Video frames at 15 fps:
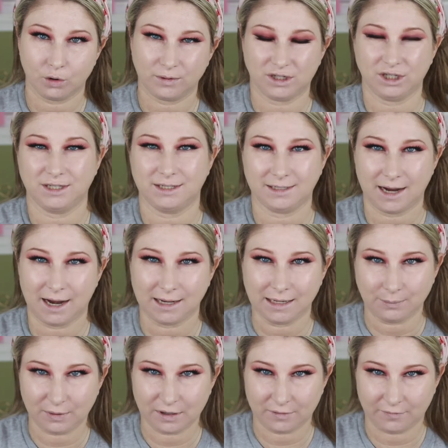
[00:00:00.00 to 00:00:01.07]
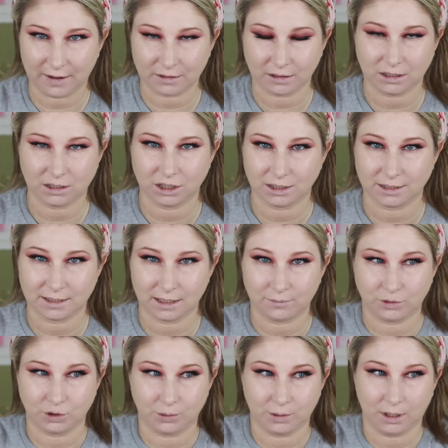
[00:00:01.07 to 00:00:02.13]
with just a tiny bit of foundation instead
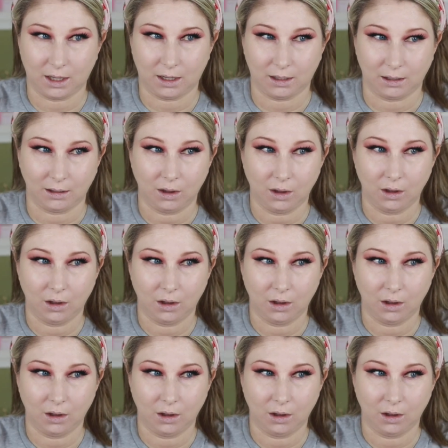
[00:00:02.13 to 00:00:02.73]
of doing a